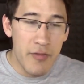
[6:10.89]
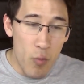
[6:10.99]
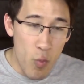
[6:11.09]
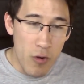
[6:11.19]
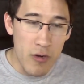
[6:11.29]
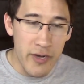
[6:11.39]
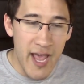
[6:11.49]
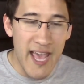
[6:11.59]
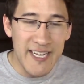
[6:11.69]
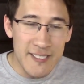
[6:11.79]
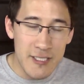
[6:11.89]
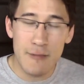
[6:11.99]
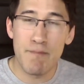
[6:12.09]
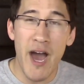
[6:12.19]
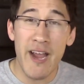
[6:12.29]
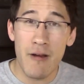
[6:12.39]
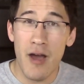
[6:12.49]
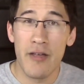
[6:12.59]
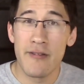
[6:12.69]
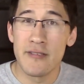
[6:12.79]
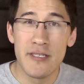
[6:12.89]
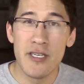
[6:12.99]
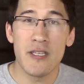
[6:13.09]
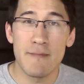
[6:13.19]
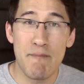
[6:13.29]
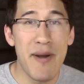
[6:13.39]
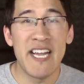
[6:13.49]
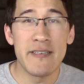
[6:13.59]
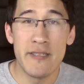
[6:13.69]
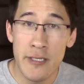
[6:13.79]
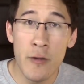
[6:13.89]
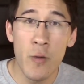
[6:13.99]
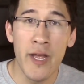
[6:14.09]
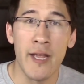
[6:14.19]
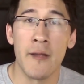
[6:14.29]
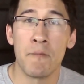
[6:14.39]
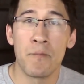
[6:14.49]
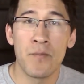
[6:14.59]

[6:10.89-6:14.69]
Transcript: the word and inspire others just by doing.